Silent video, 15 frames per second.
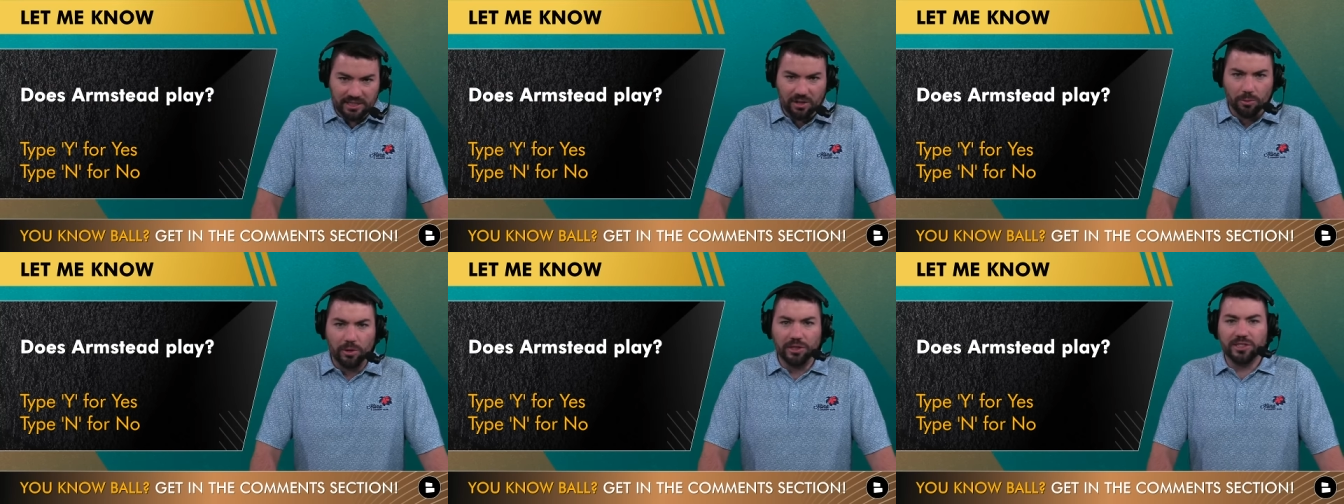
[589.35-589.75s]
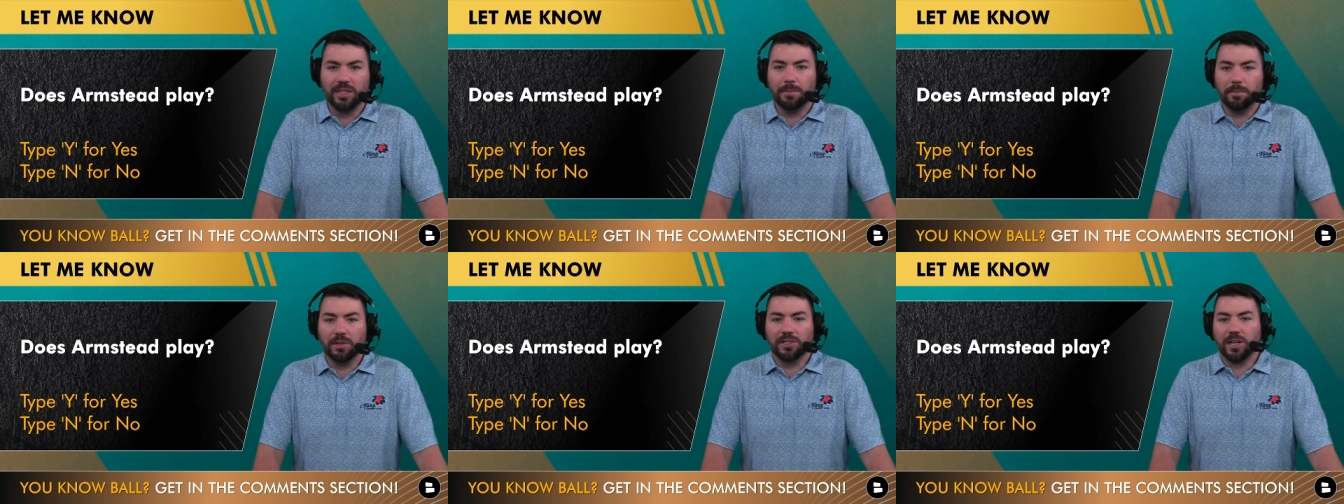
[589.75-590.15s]
Real
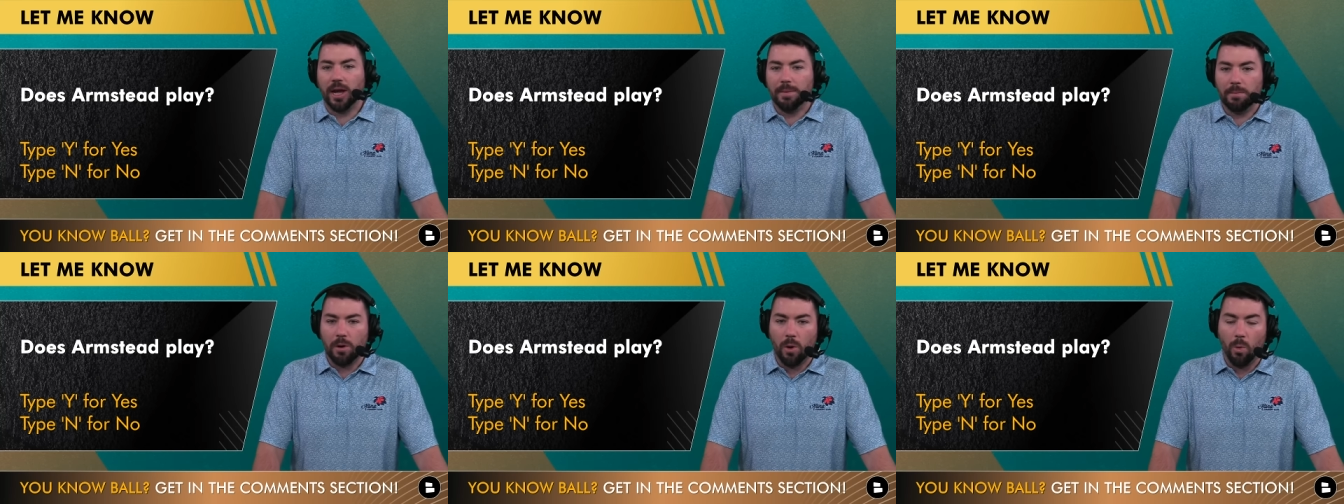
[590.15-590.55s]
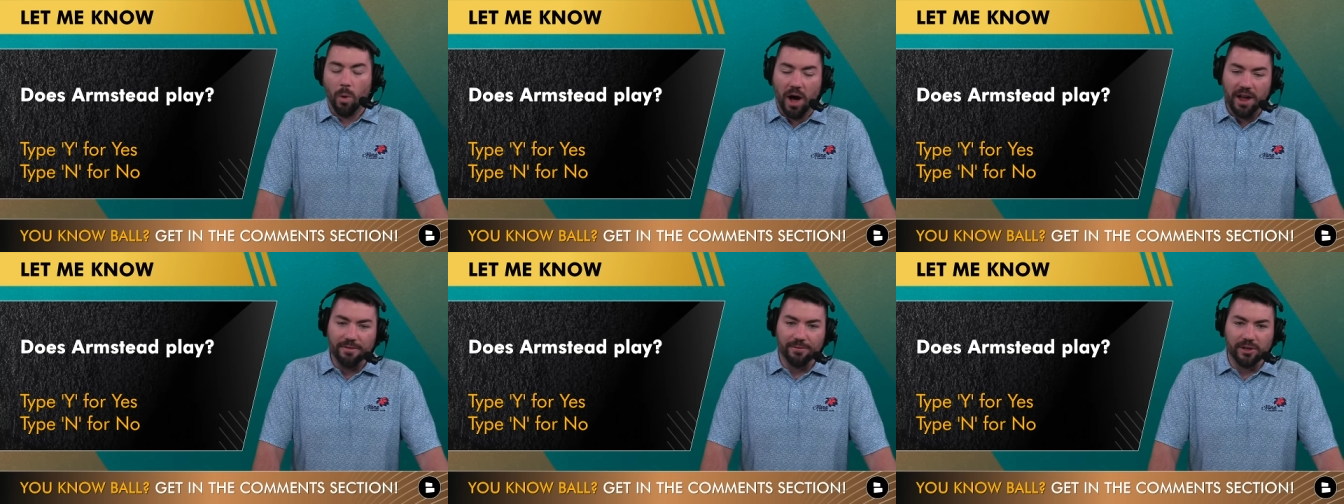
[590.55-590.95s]
simple type
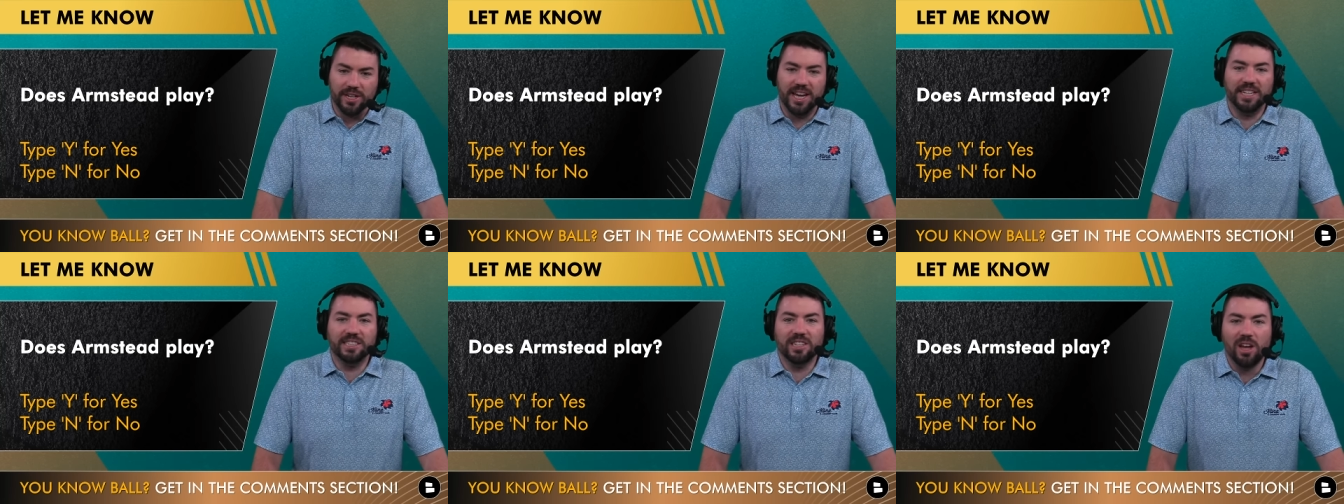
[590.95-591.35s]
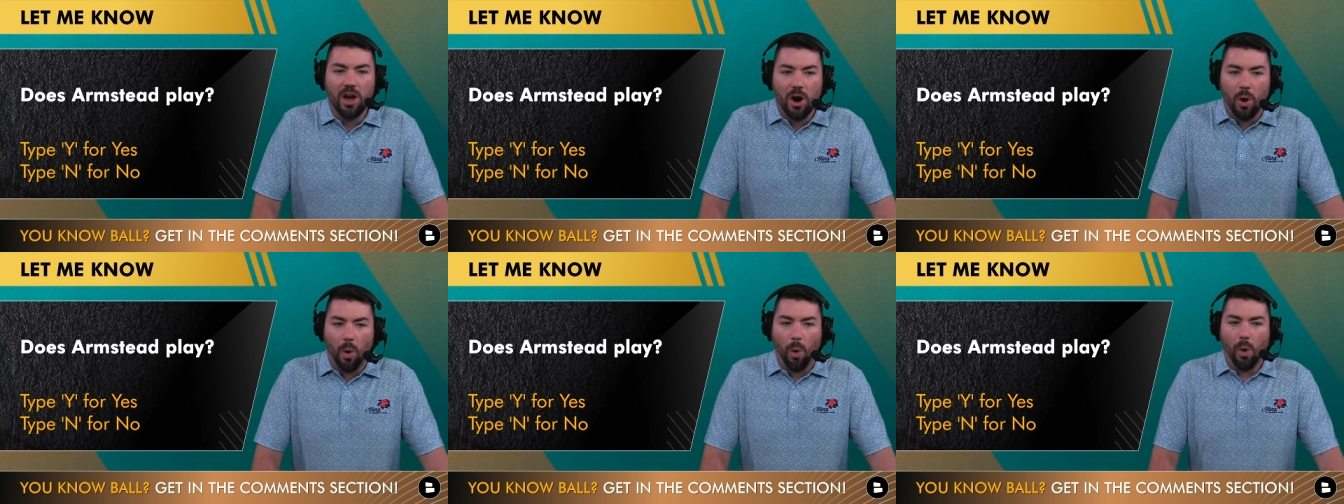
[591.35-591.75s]
Y for yes
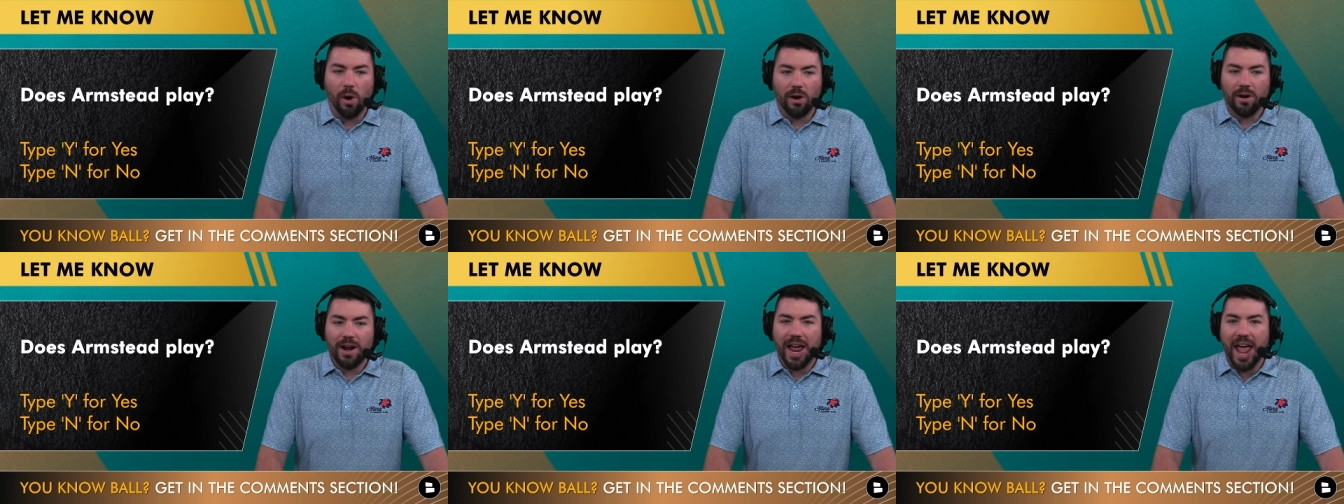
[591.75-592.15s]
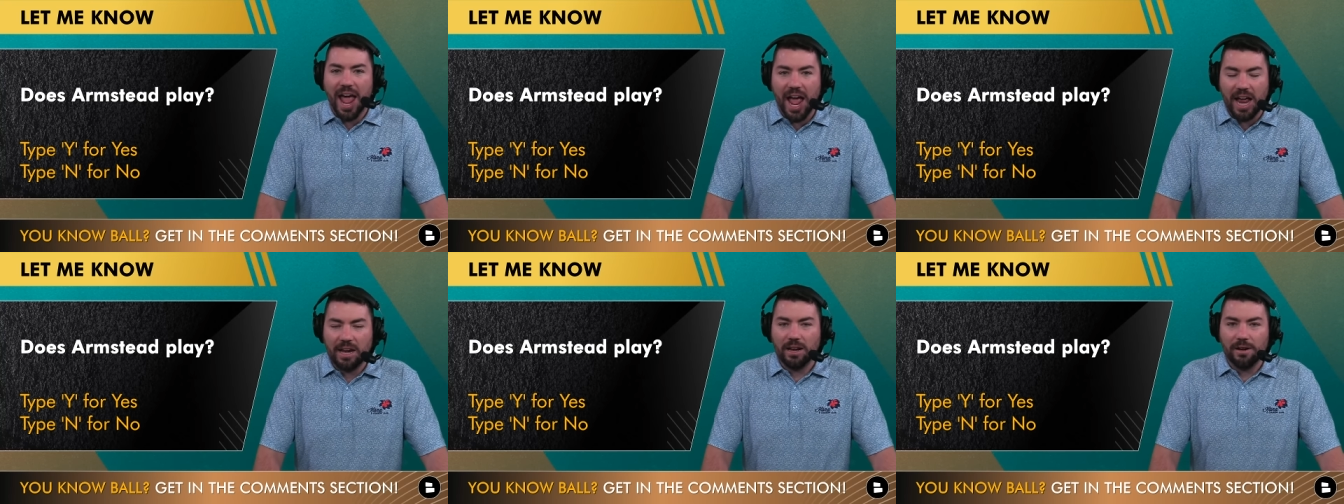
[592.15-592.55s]
or
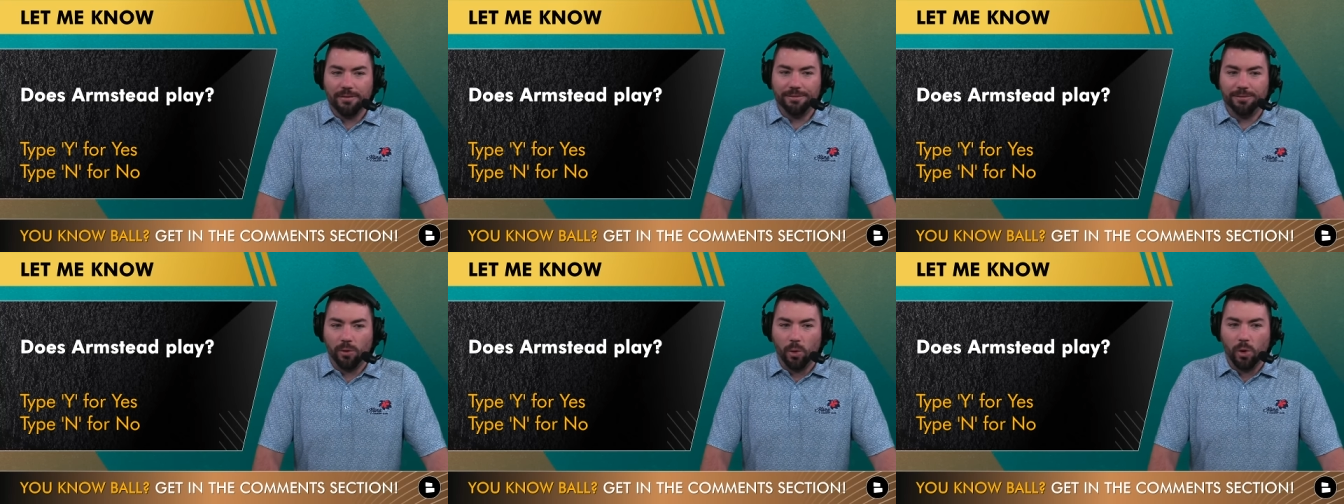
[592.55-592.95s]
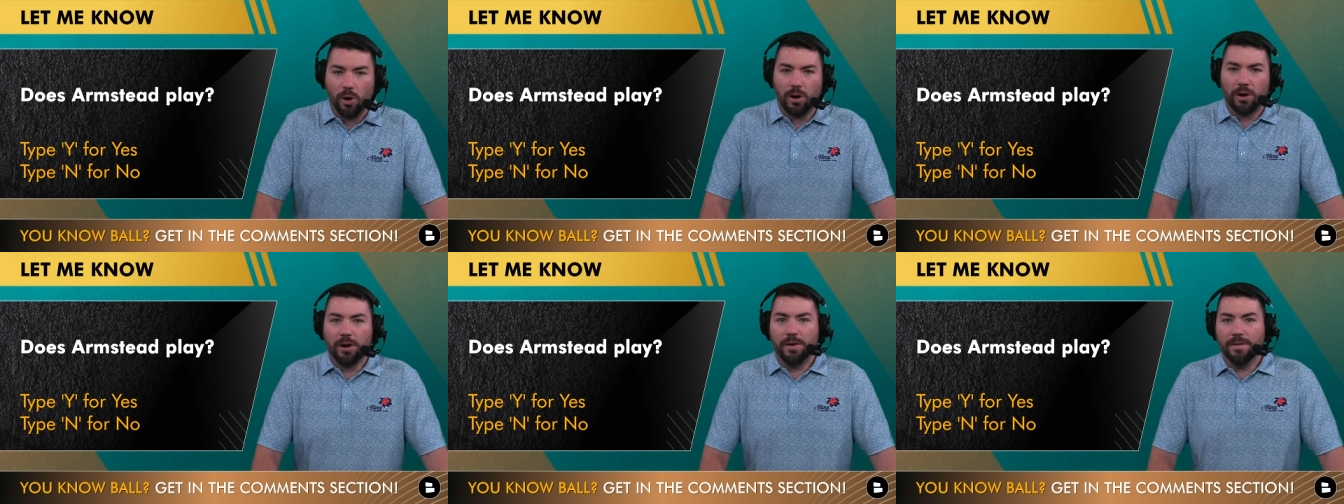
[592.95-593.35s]
N
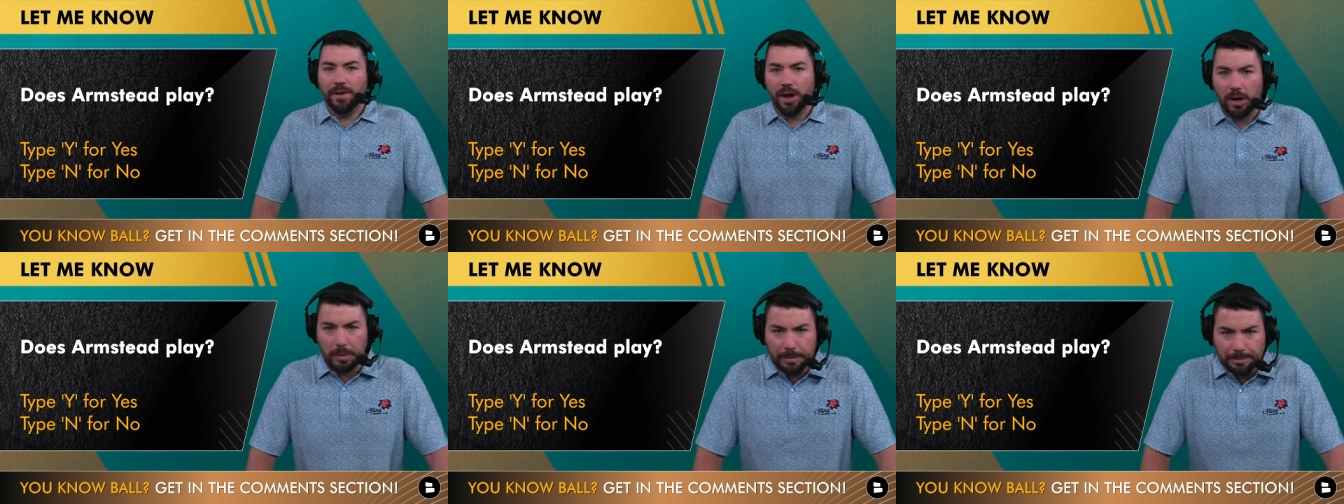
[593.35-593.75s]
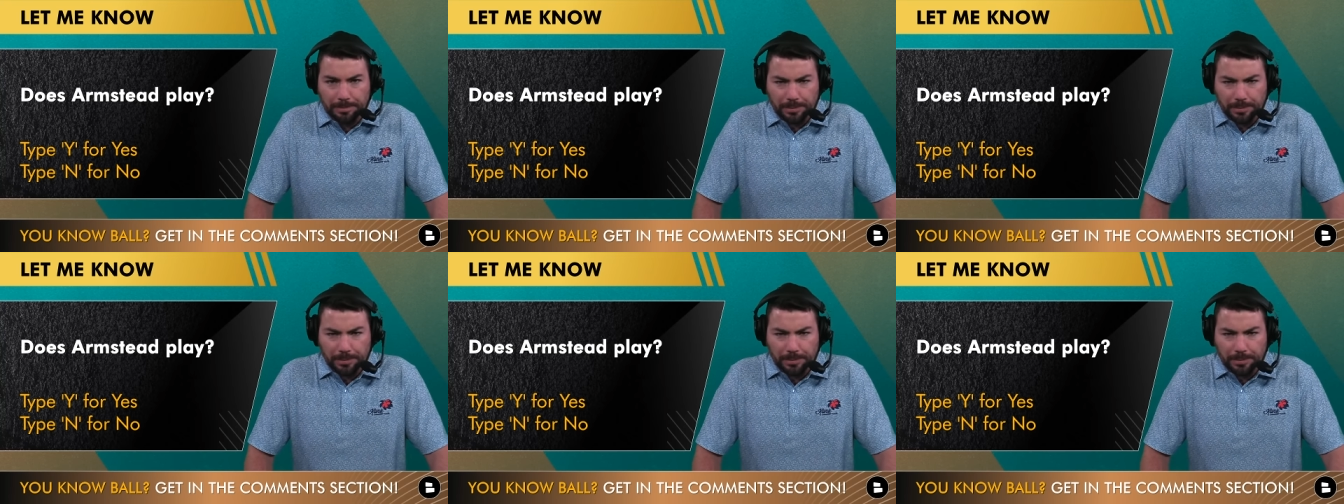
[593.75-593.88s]
for no